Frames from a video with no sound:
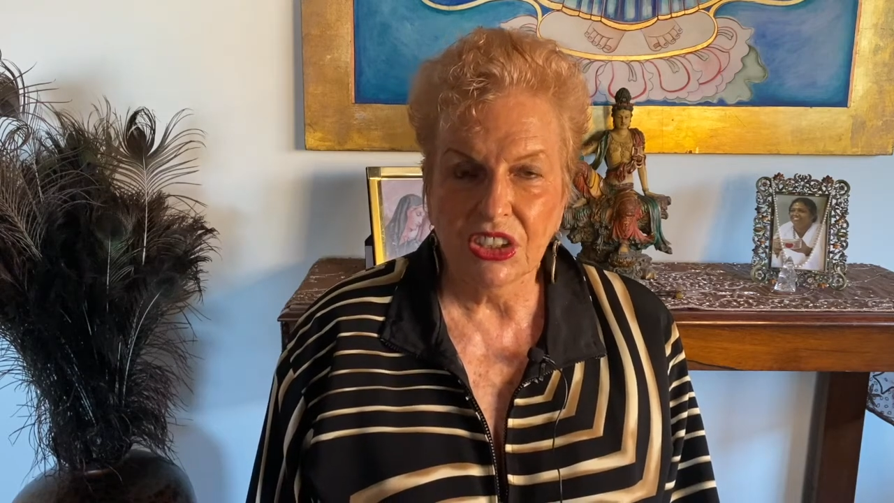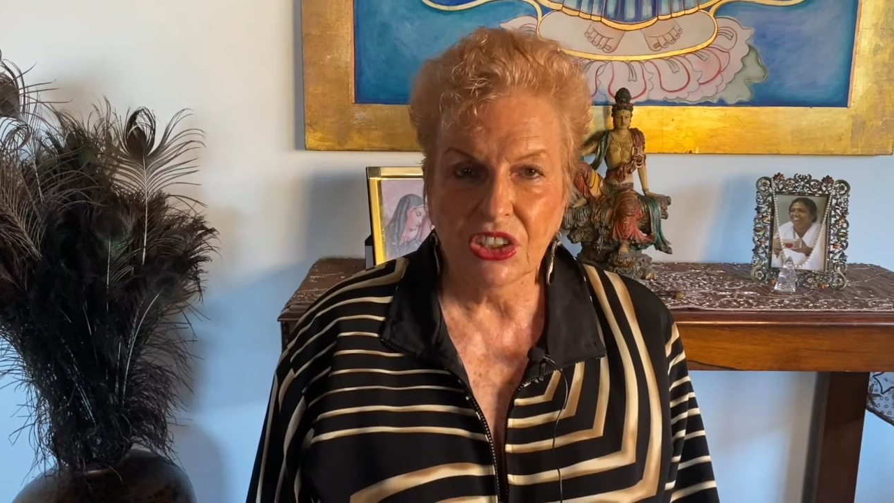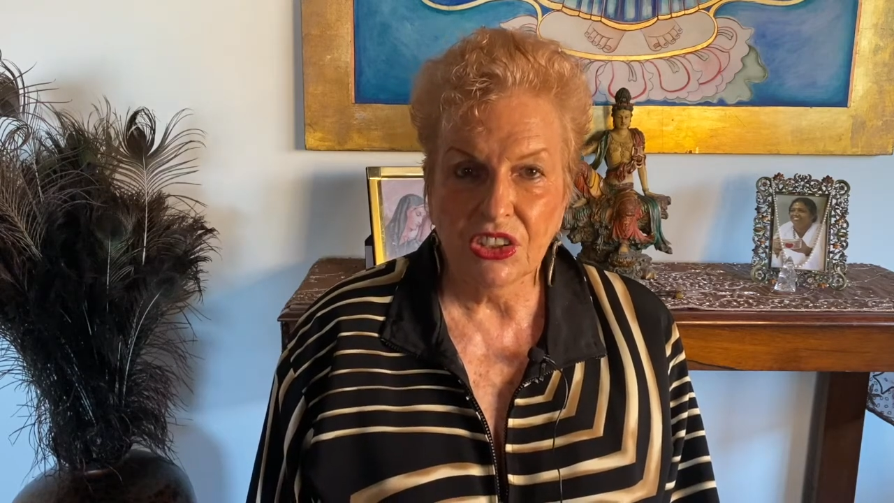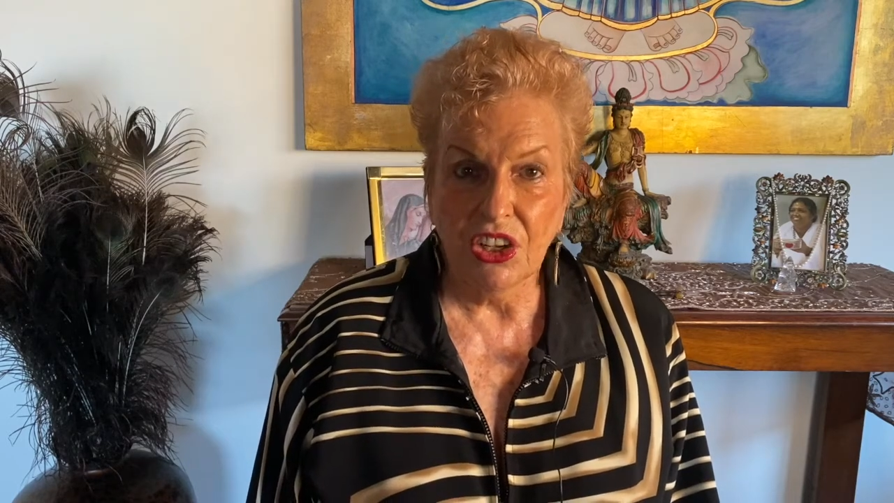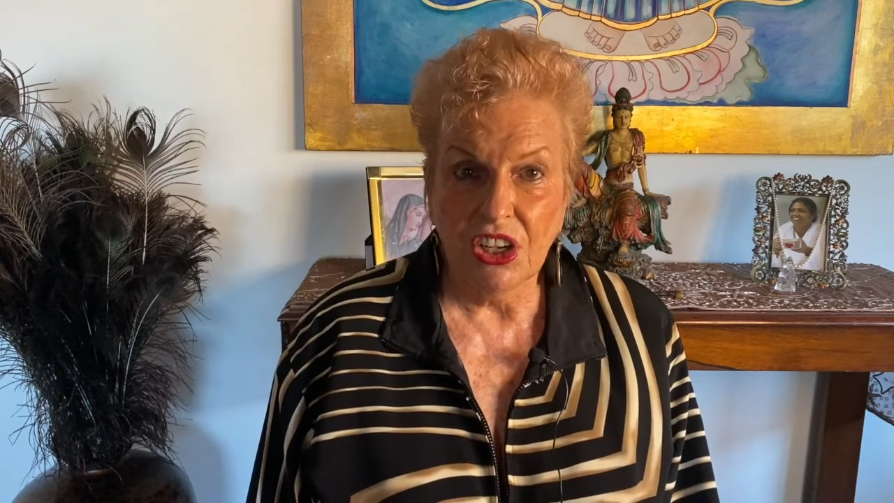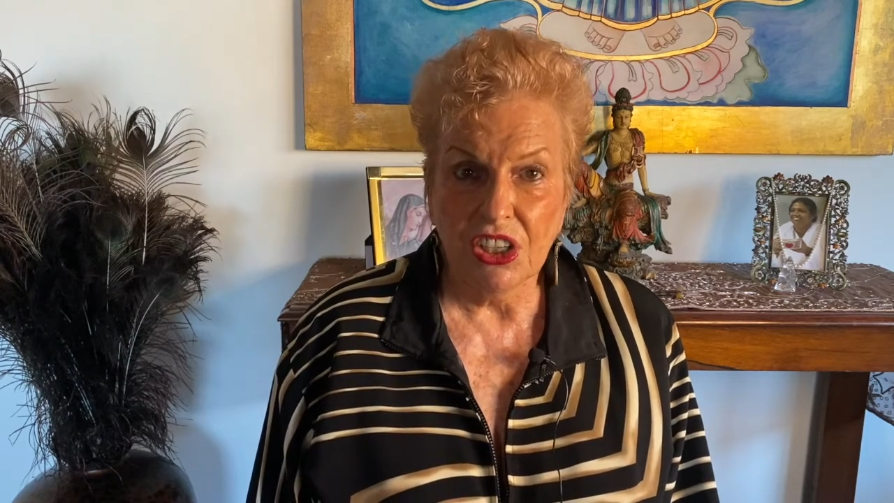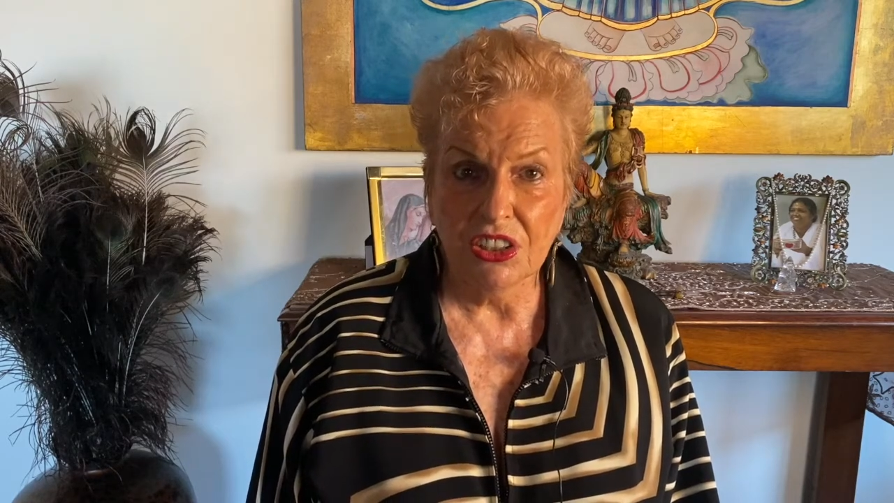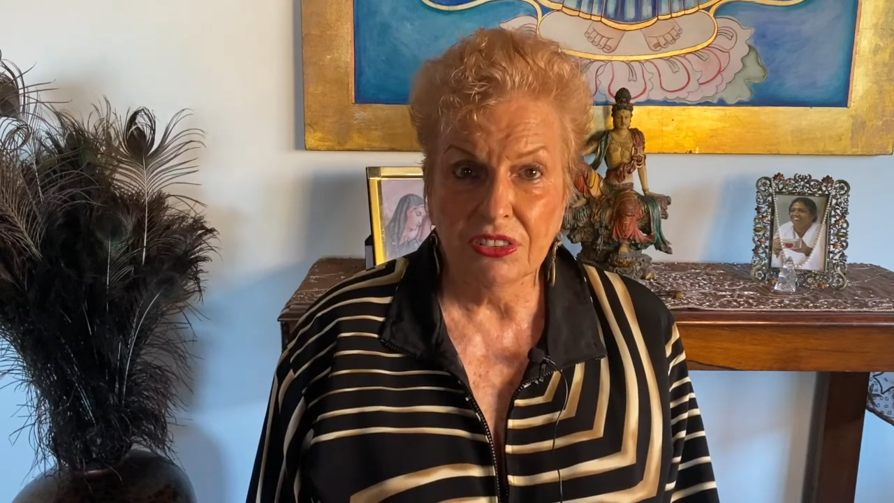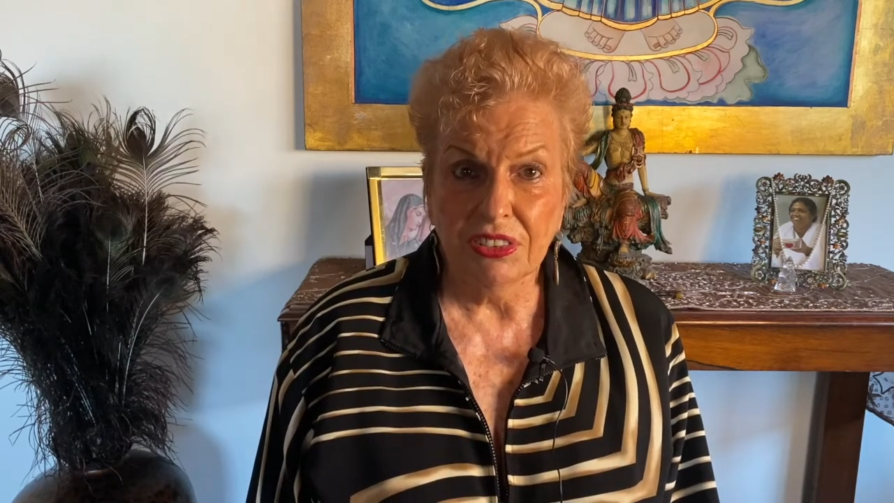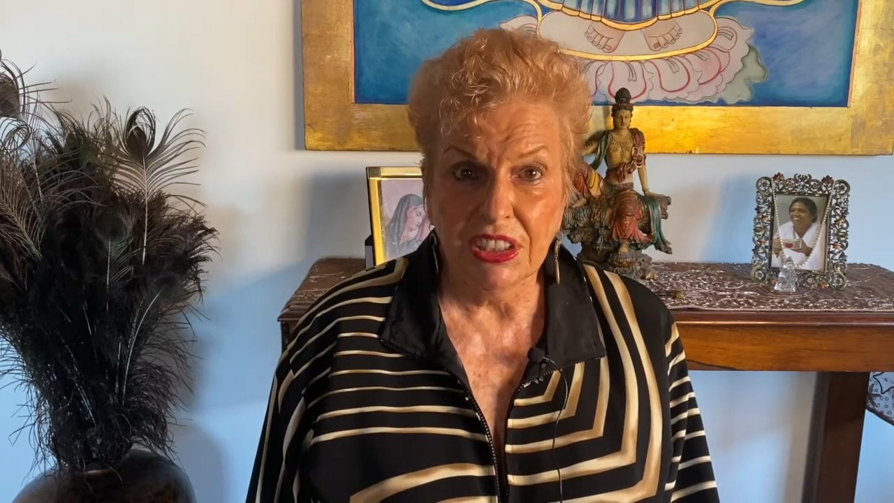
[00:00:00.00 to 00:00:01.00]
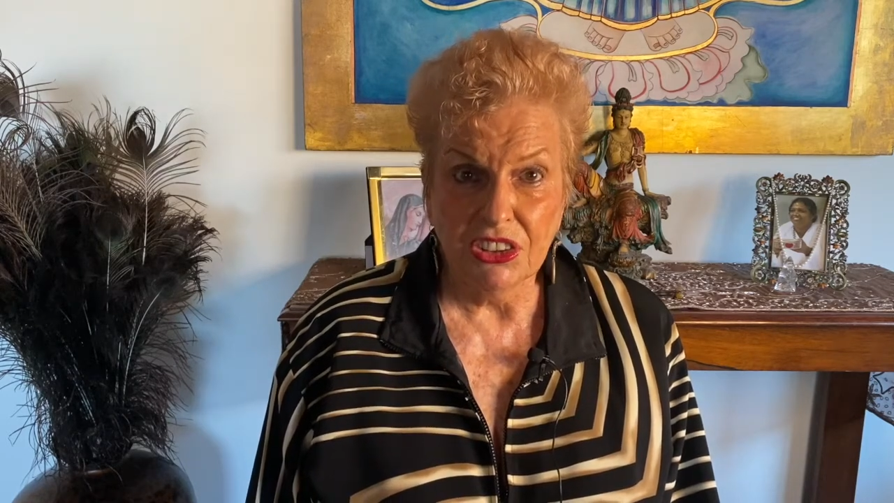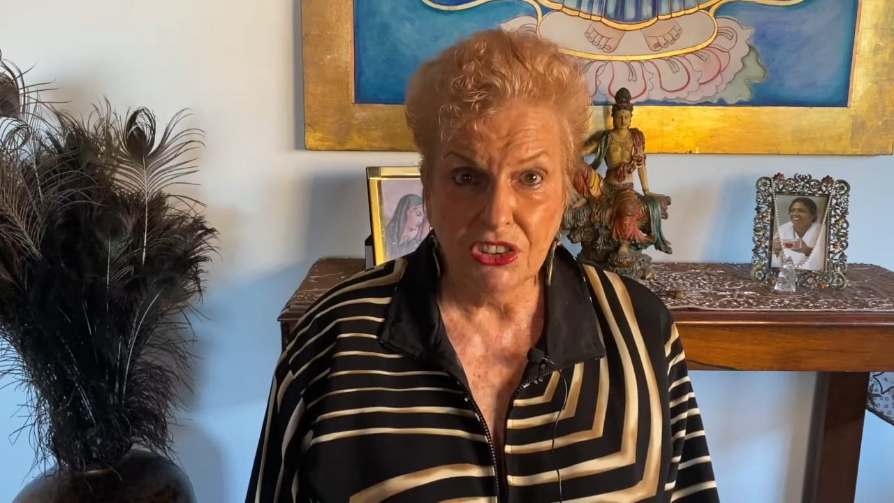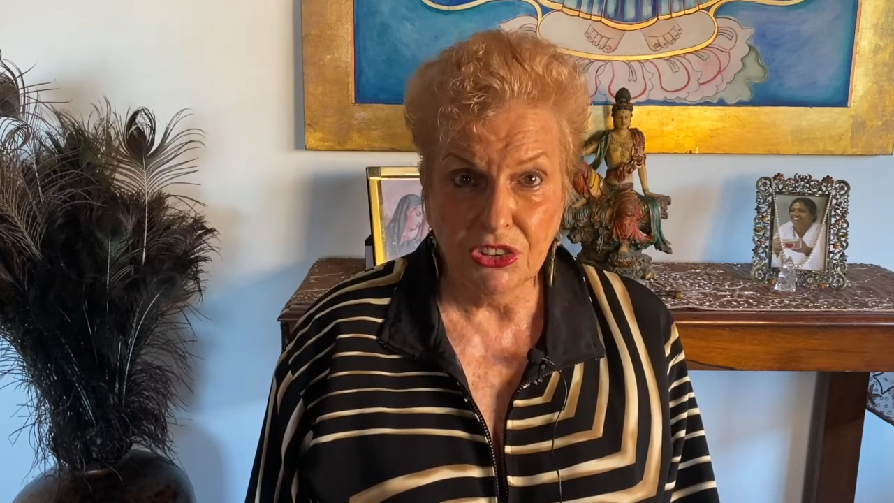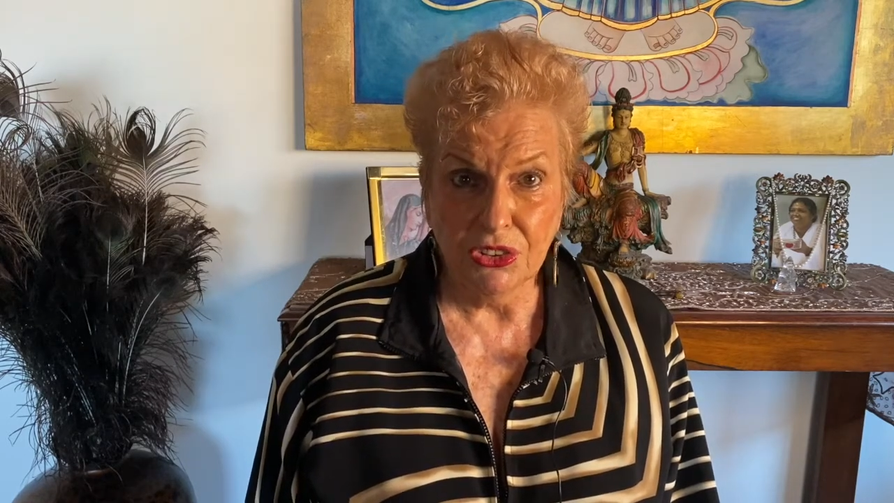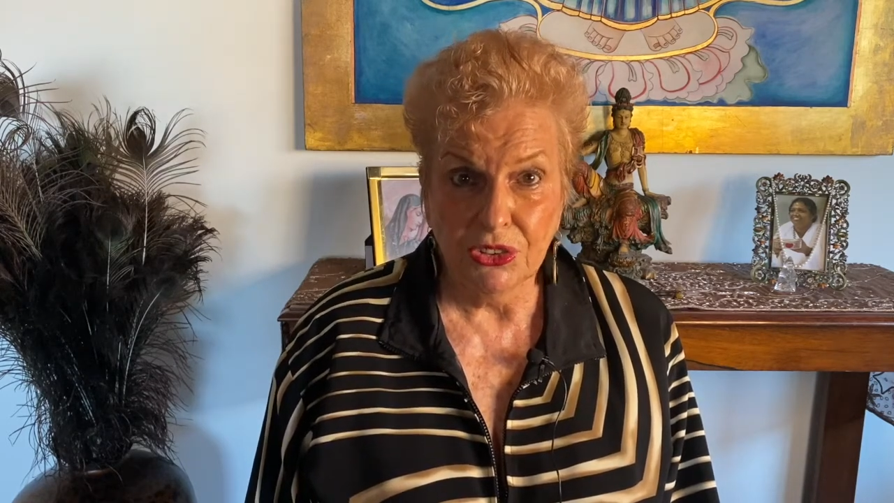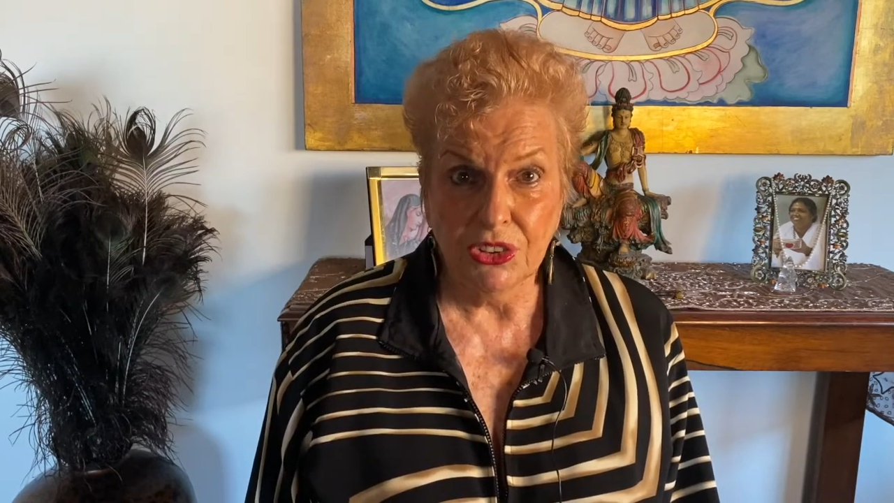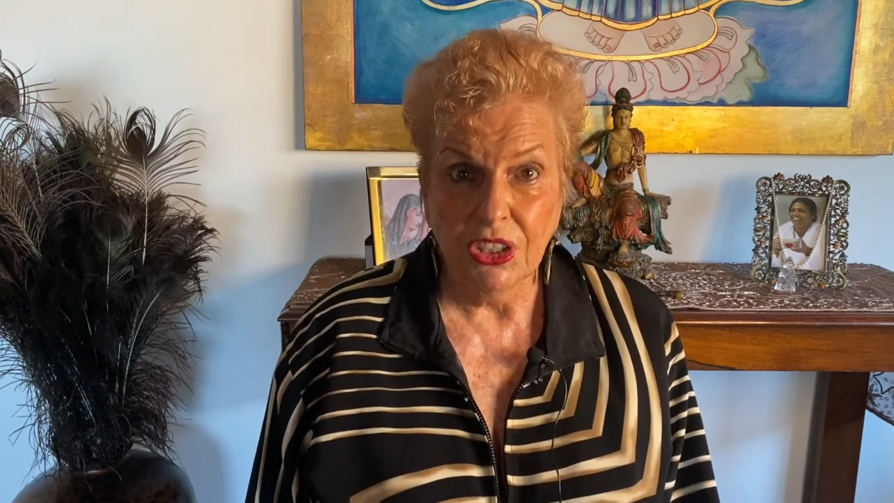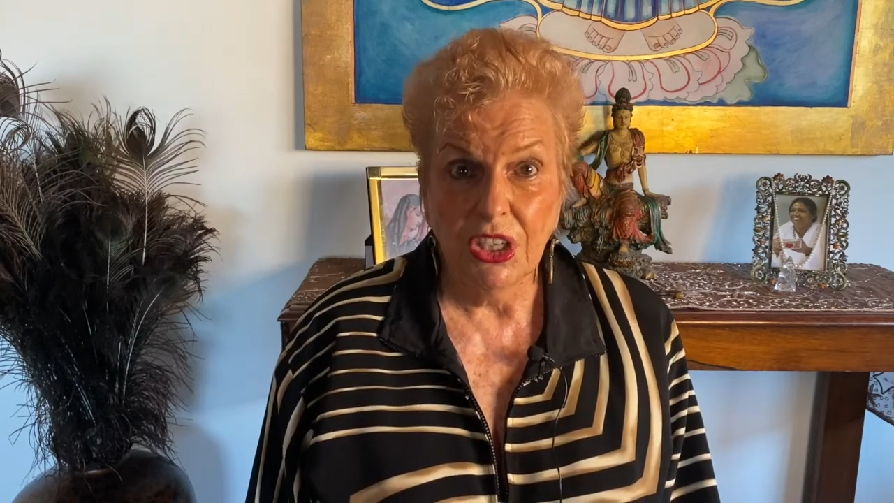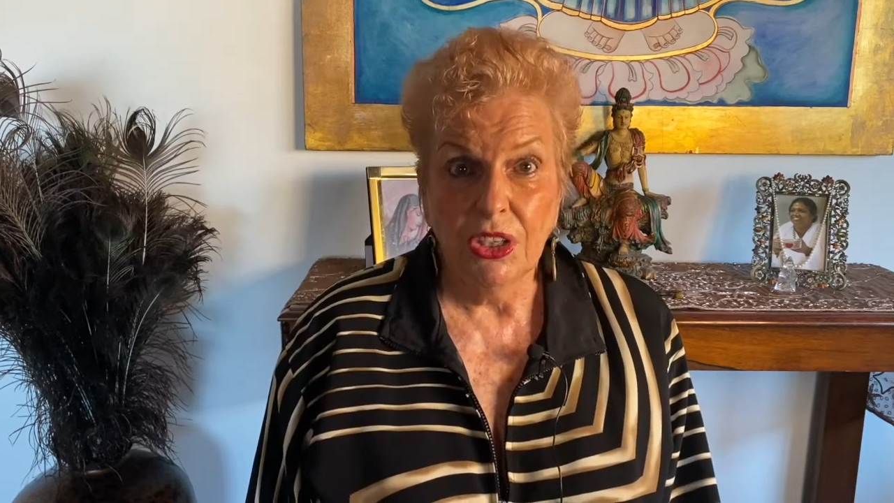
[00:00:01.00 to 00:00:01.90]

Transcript: solve issues